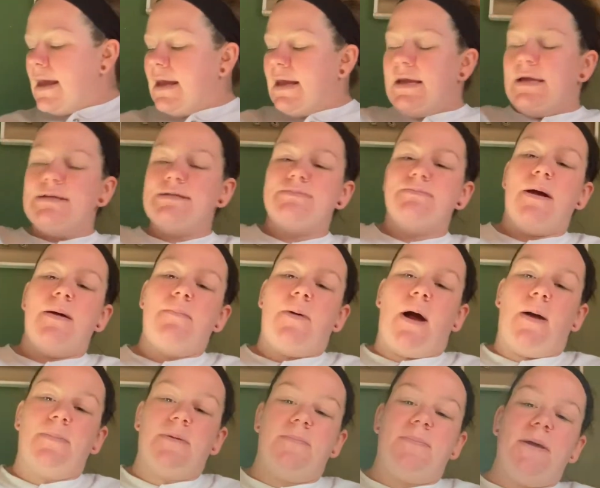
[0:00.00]
is my
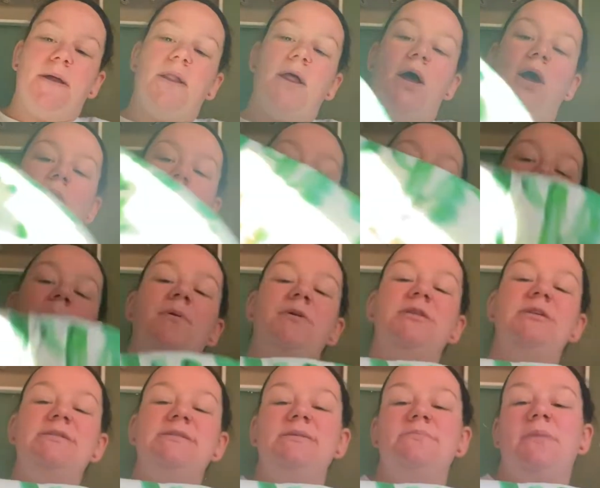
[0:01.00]
Boppy pillow. I put
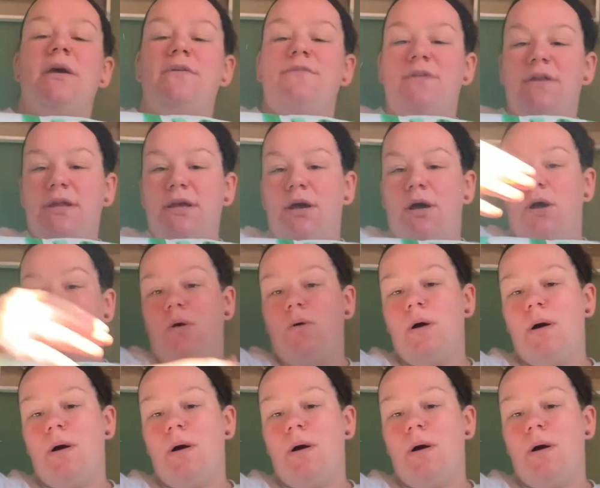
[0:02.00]
this in my video